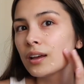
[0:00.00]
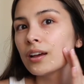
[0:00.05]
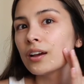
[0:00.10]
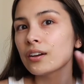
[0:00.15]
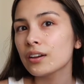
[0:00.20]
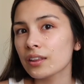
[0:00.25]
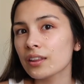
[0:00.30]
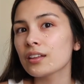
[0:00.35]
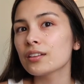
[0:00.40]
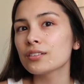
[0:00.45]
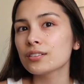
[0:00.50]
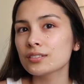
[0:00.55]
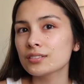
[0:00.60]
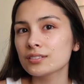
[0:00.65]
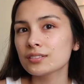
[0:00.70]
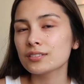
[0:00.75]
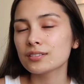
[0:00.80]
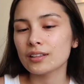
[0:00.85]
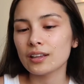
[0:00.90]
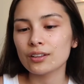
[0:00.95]
Okay, that
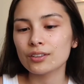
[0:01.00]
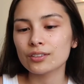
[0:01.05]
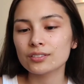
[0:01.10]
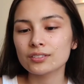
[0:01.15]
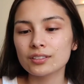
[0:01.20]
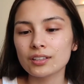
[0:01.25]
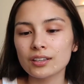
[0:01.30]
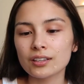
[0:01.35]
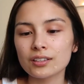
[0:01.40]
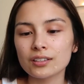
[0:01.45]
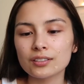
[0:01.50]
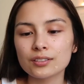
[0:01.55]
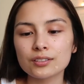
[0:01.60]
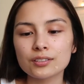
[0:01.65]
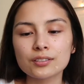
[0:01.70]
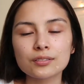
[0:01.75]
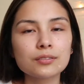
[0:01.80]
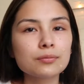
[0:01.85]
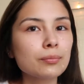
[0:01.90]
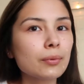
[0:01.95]
looks like it's
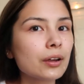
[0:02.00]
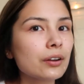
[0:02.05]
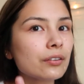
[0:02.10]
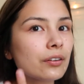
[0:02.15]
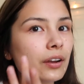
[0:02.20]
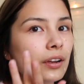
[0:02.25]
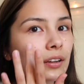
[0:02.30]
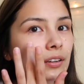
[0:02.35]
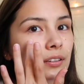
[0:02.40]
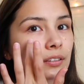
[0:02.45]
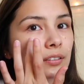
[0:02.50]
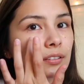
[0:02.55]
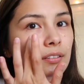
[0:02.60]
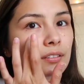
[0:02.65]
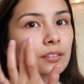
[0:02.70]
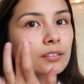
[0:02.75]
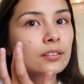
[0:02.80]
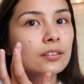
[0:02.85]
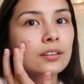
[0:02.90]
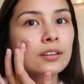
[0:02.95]
my right
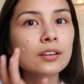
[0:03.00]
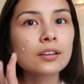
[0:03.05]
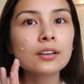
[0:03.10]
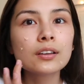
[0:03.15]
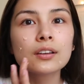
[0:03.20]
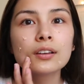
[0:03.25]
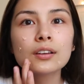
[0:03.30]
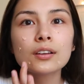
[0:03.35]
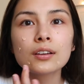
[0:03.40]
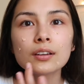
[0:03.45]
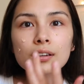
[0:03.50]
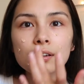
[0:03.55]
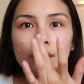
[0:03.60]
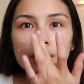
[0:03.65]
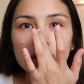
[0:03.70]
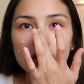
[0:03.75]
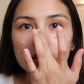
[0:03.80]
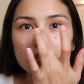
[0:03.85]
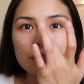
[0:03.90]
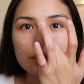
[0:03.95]

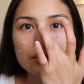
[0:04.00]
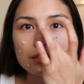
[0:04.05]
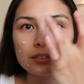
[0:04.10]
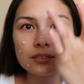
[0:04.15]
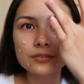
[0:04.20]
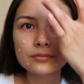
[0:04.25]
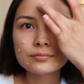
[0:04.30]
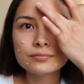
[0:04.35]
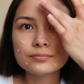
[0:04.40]
color.